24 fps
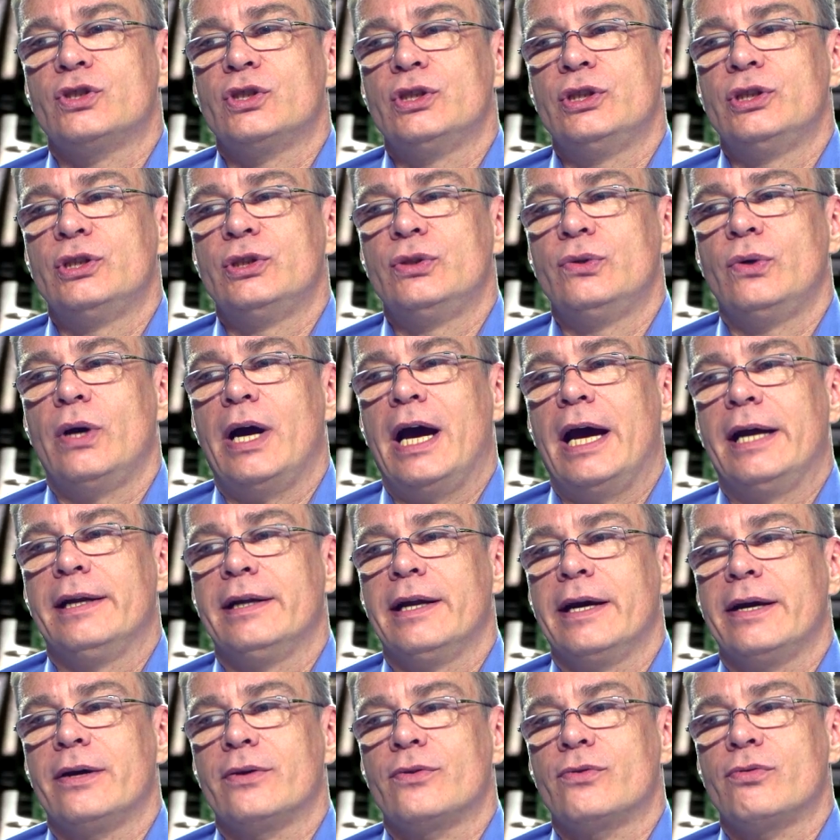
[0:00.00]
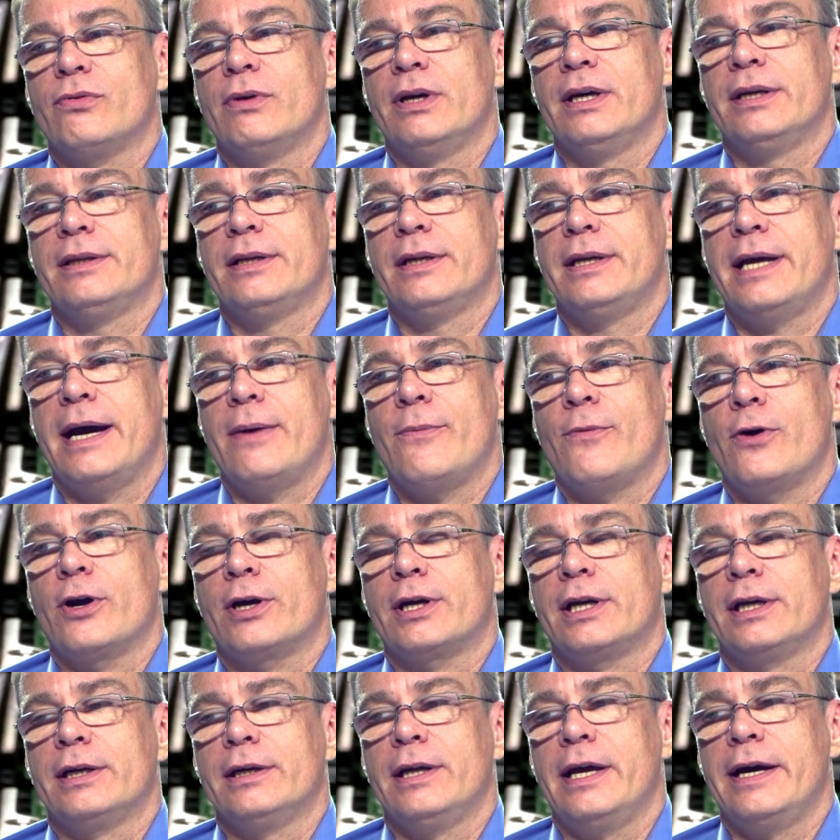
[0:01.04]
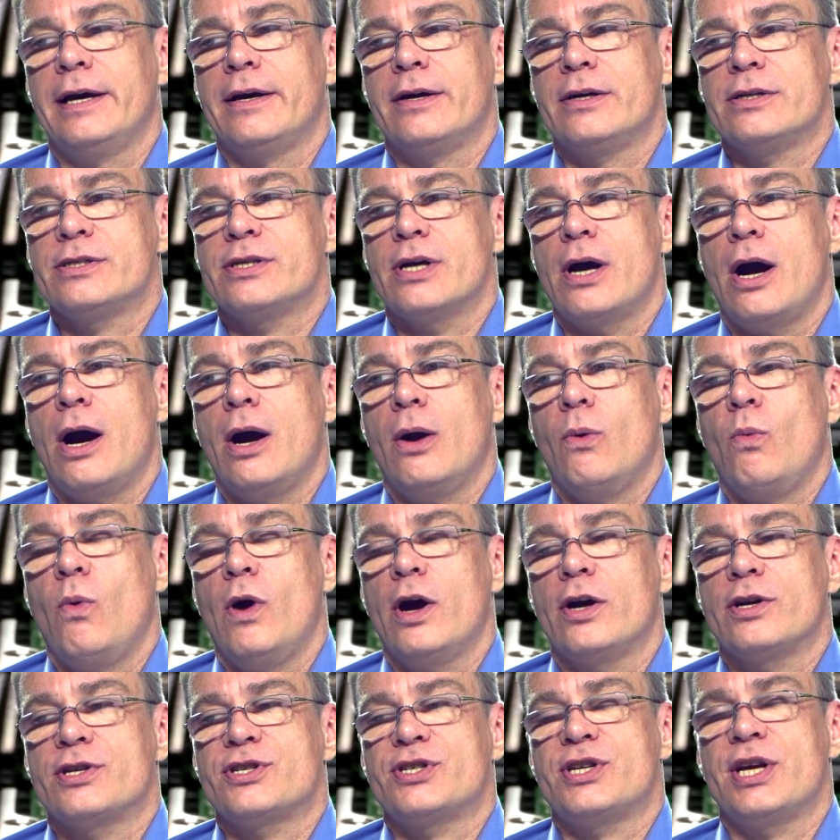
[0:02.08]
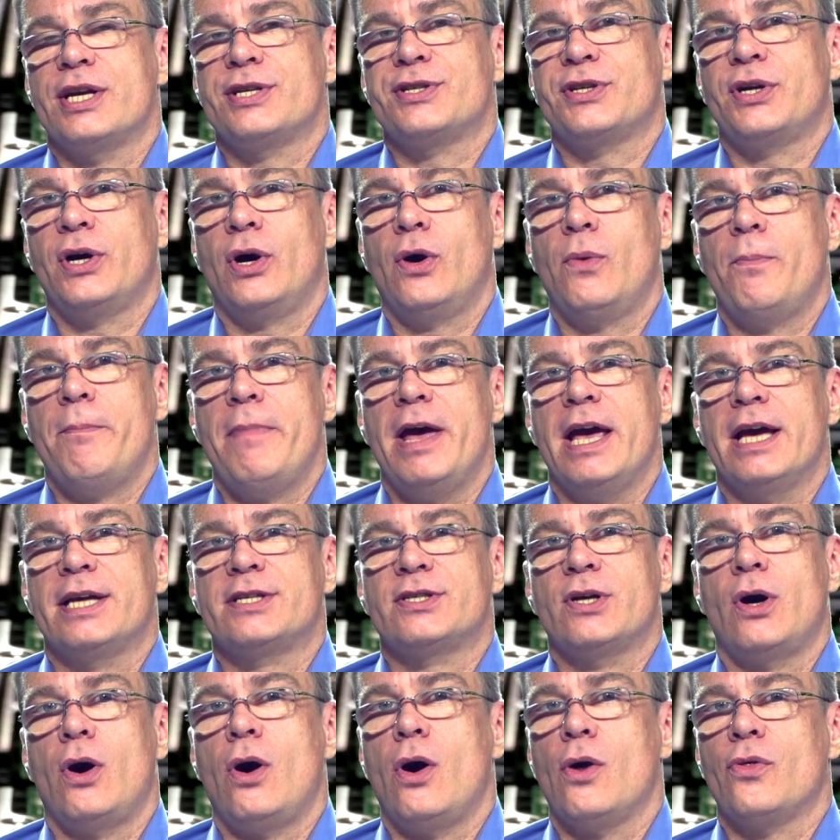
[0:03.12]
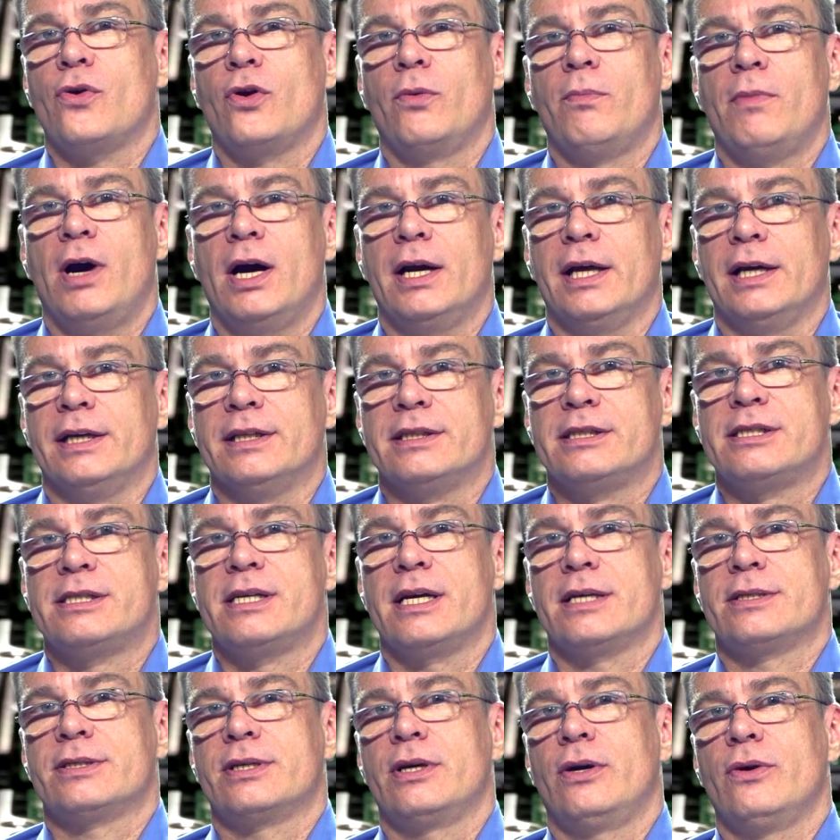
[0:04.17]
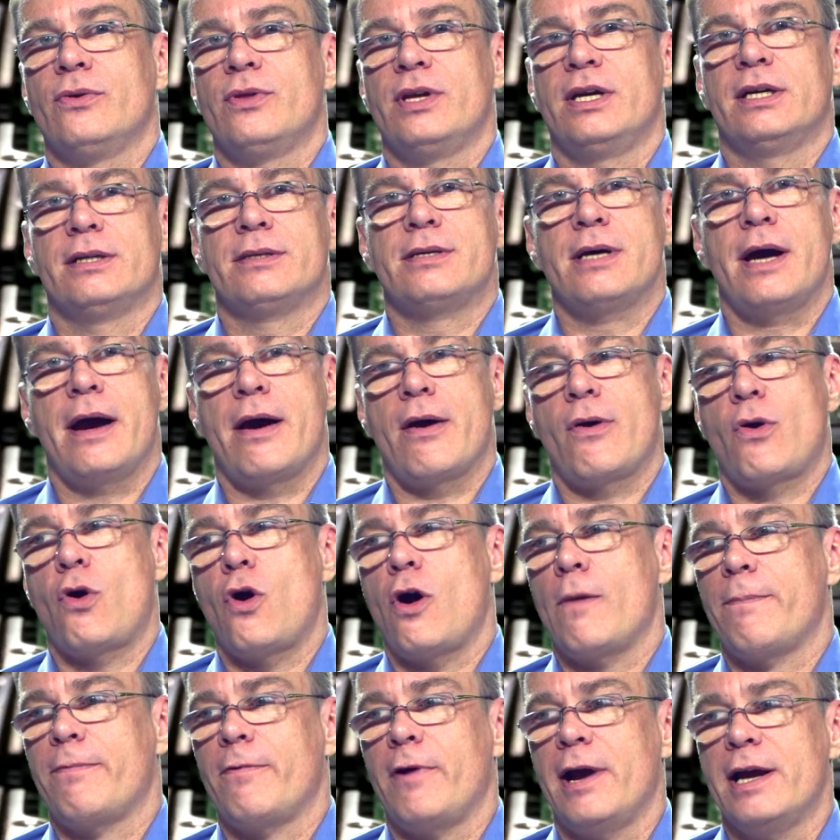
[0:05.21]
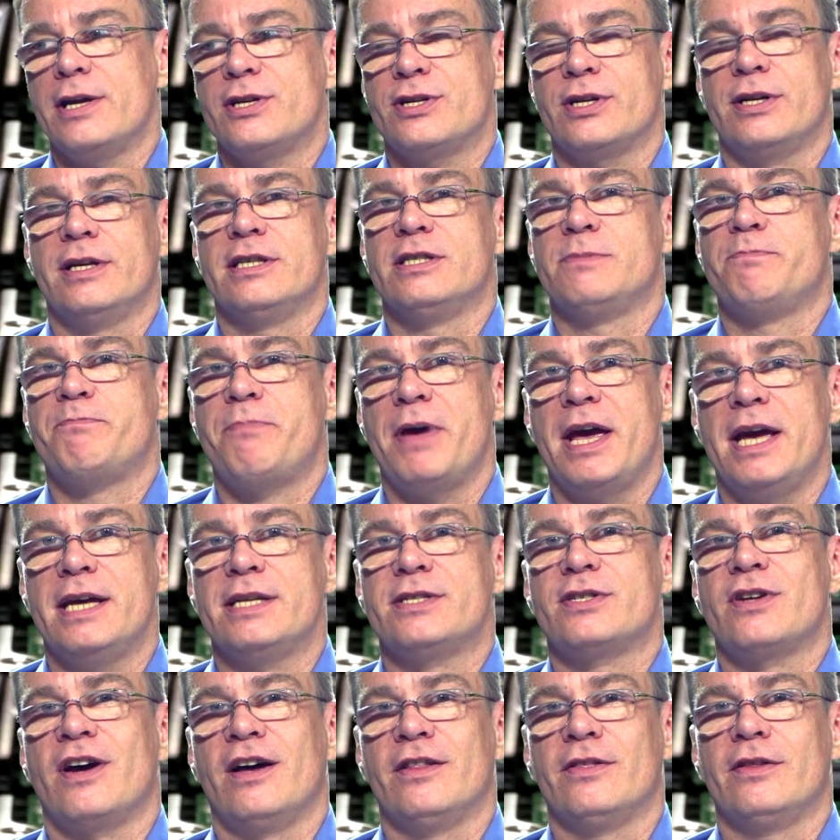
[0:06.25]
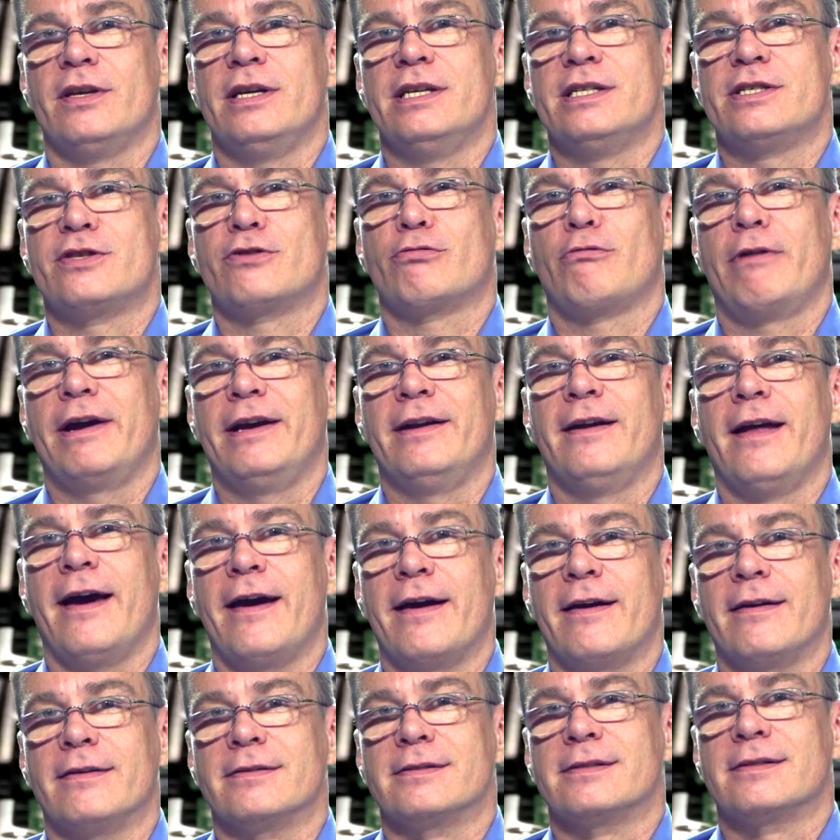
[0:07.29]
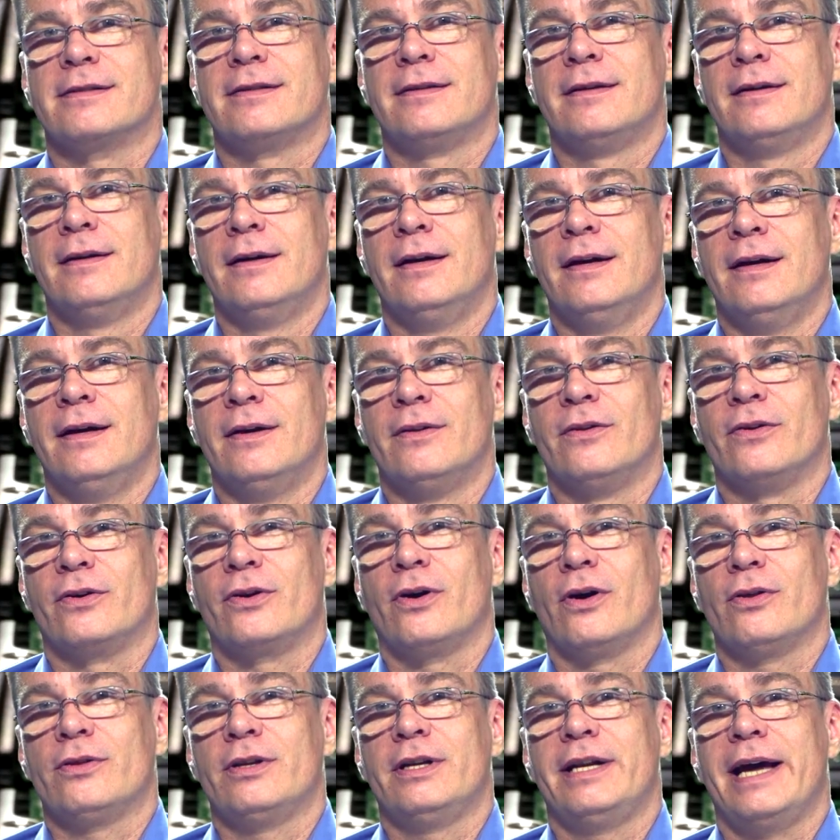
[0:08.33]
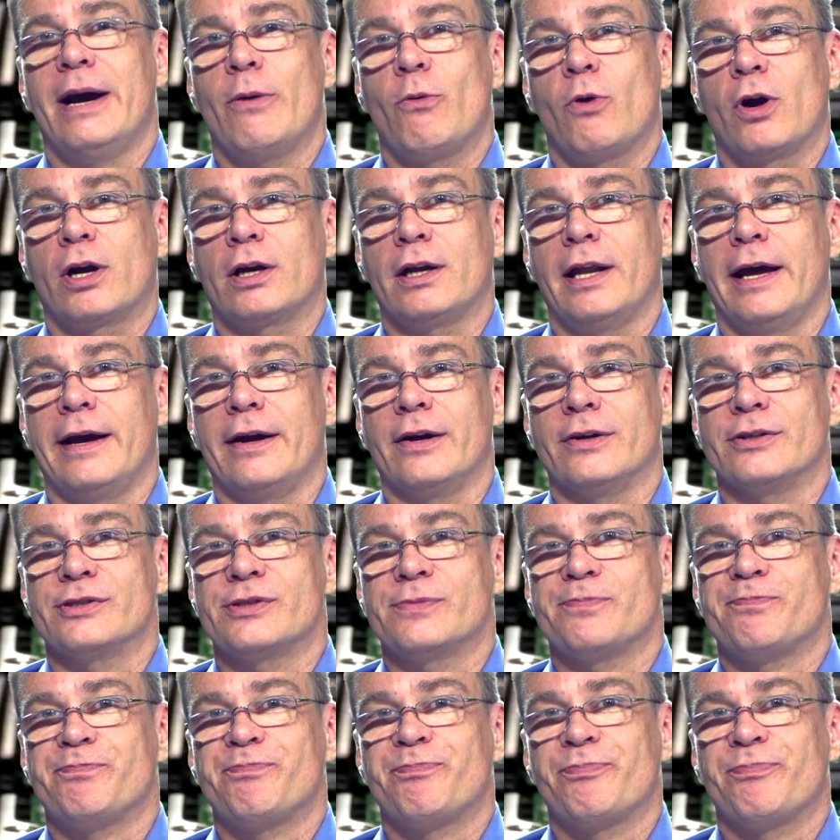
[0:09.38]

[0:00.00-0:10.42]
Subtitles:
2, and Layer 3, the networking layers, are where Cisco makes all their money. Cisco, the entire corporation, is based on these 3 layers. They're called the network layers.